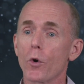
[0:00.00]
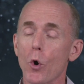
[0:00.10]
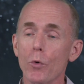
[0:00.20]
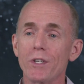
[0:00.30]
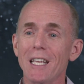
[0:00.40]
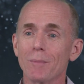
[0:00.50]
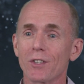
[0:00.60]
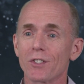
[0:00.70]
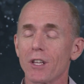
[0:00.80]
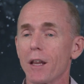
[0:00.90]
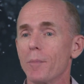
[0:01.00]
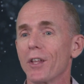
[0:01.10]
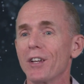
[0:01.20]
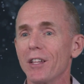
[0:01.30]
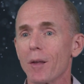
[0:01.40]
their own team
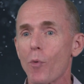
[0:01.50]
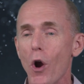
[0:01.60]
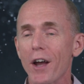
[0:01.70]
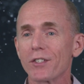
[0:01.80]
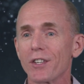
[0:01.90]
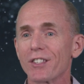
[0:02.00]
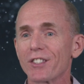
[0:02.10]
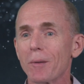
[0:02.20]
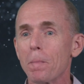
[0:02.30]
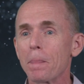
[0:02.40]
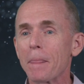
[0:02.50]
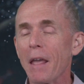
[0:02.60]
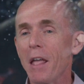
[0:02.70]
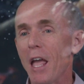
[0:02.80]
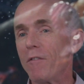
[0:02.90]
sustainability in the process.
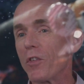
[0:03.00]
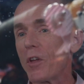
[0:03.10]
If you